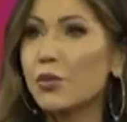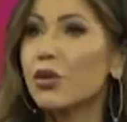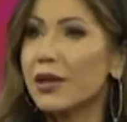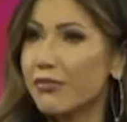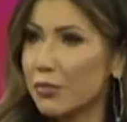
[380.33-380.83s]
and
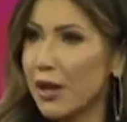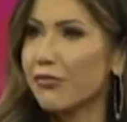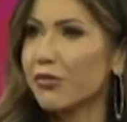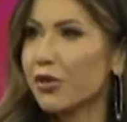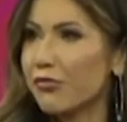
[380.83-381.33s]
we'll even
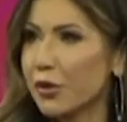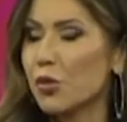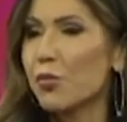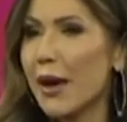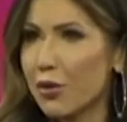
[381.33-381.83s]
pay for your
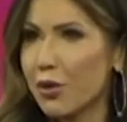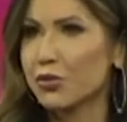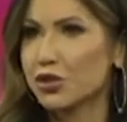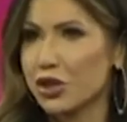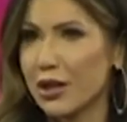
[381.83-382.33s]
federal
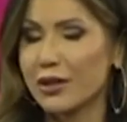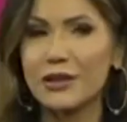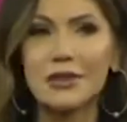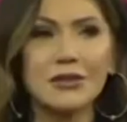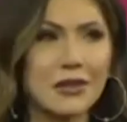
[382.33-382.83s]
background check.